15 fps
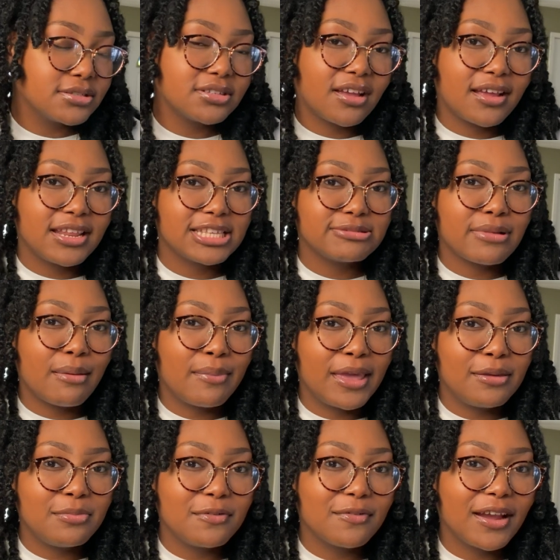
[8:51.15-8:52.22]
Sorry, that's my
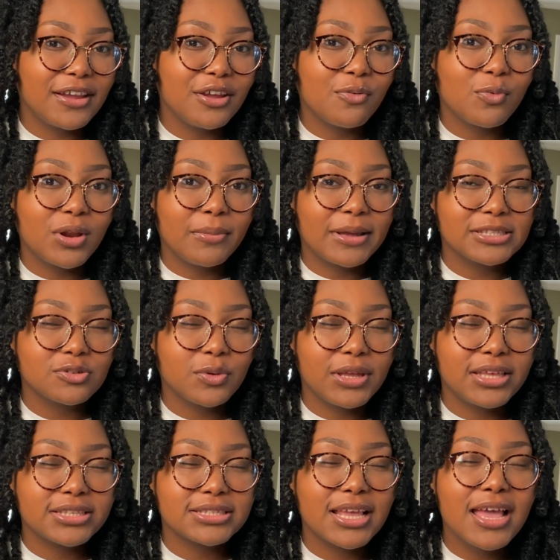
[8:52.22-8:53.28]
baby right here, one of my
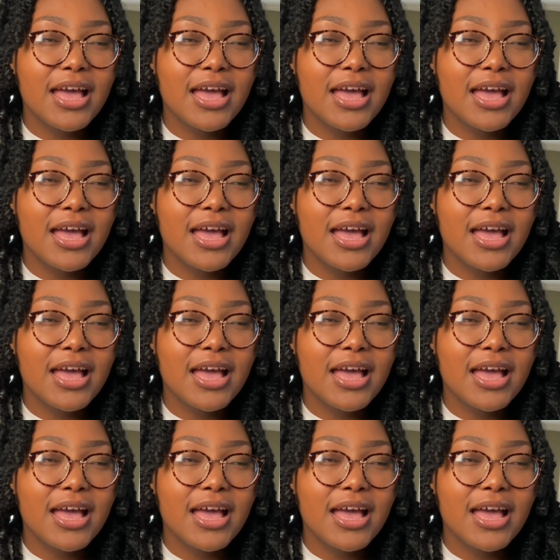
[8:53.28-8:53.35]
twins.